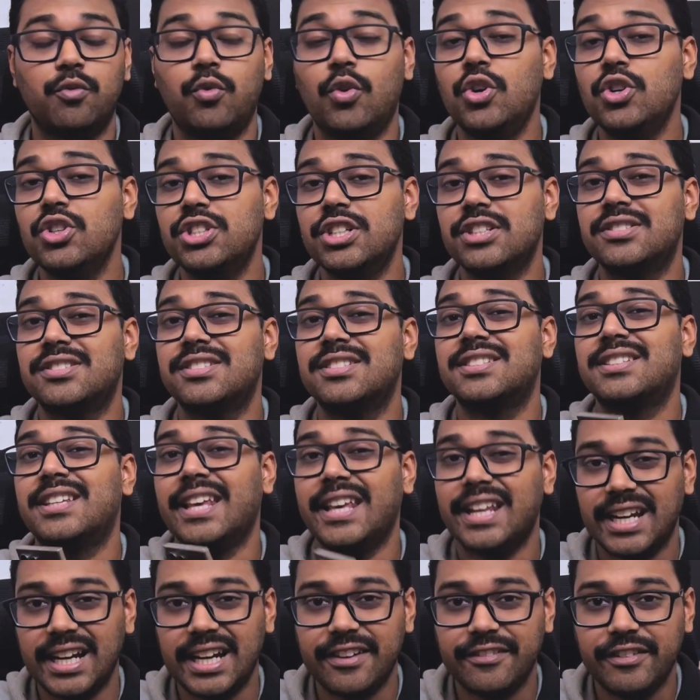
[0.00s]
won't just stay
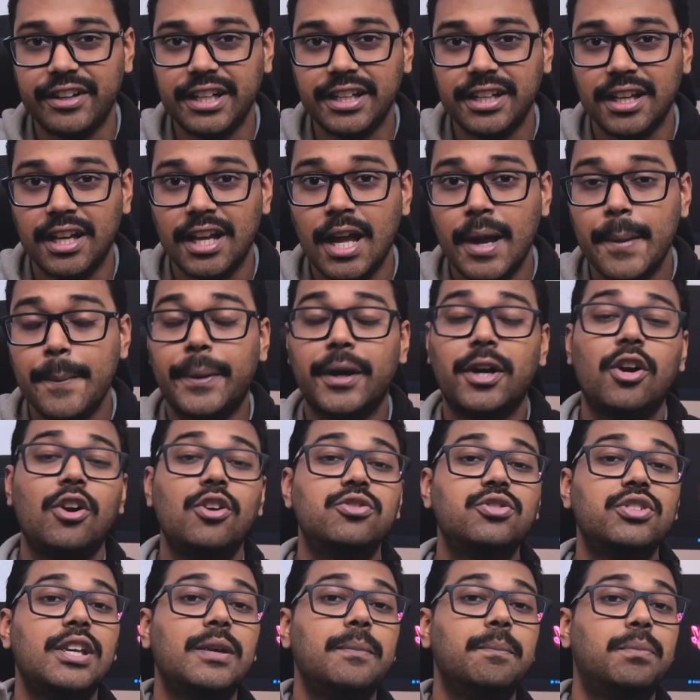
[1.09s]
relevant, but will
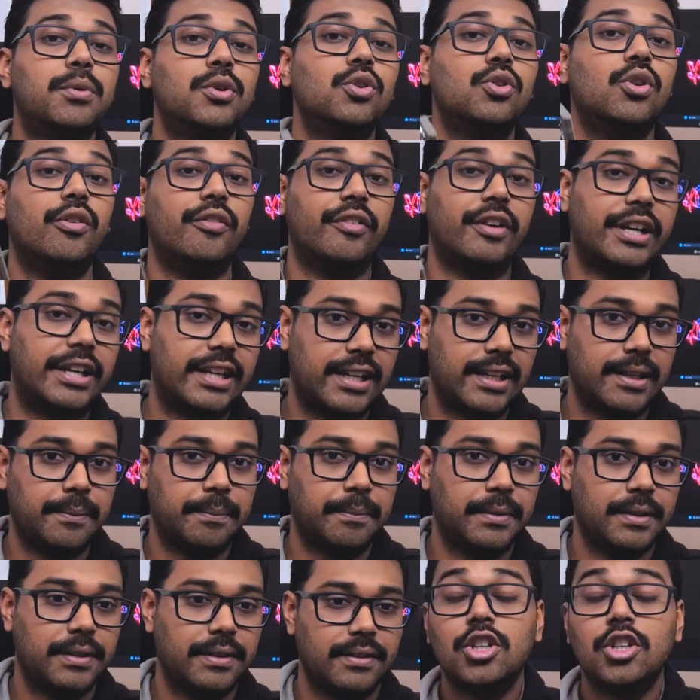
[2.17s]
also improve over time.